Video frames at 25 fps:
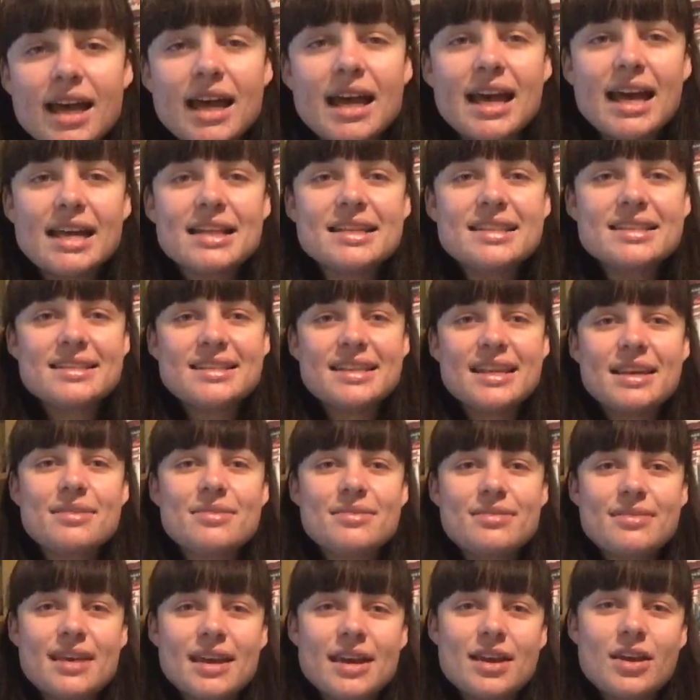I had to sit
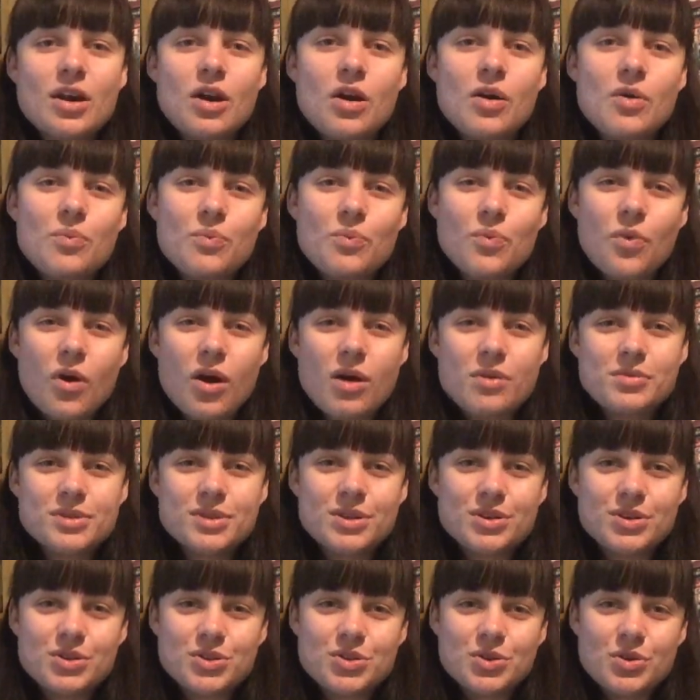and think on what I was
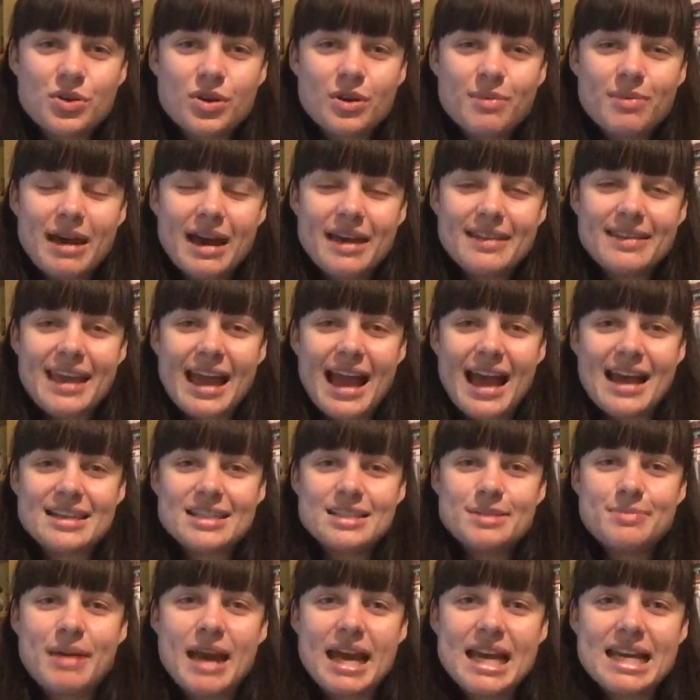going to talk about, the
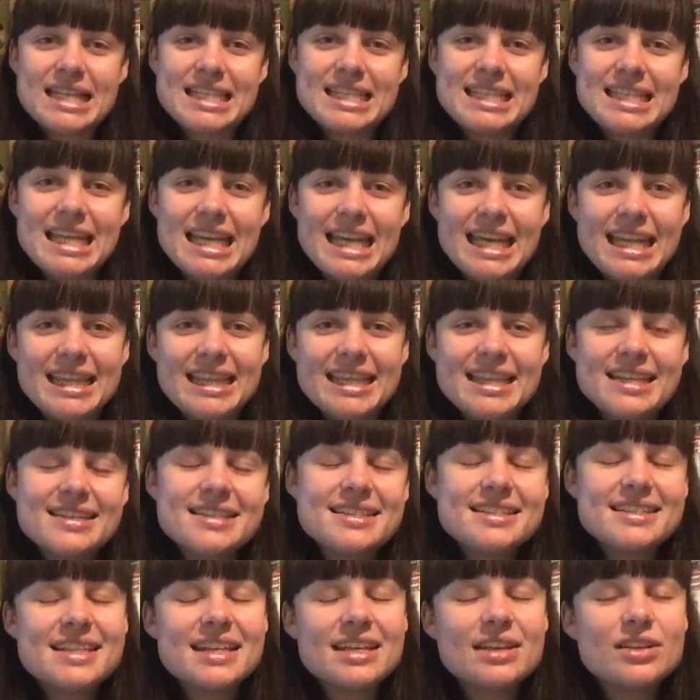aspect in
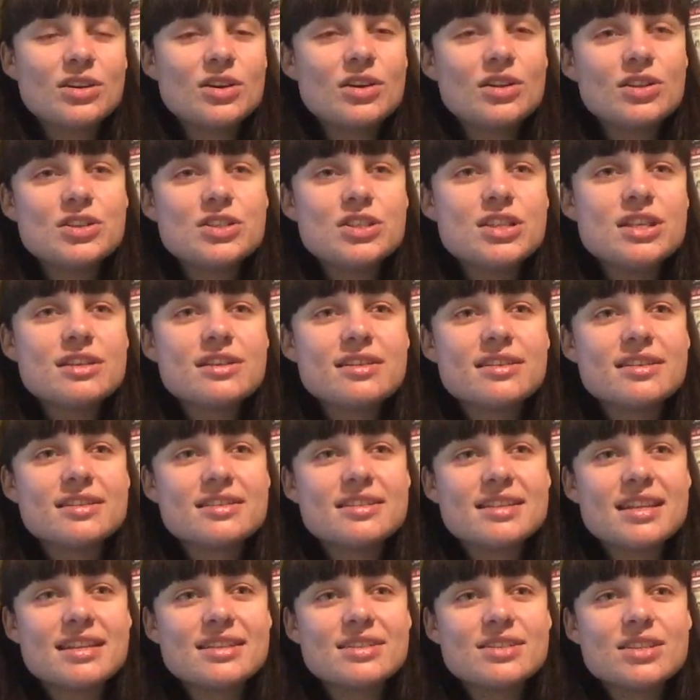this technology,
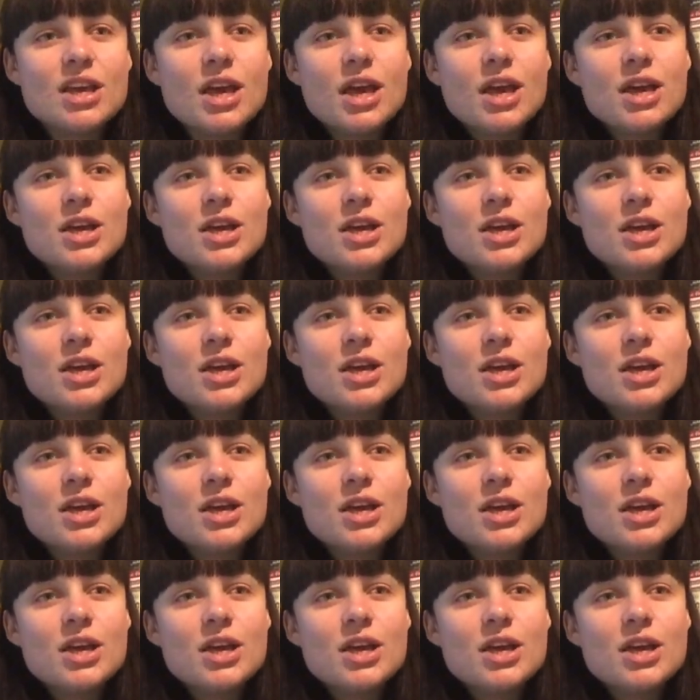because there's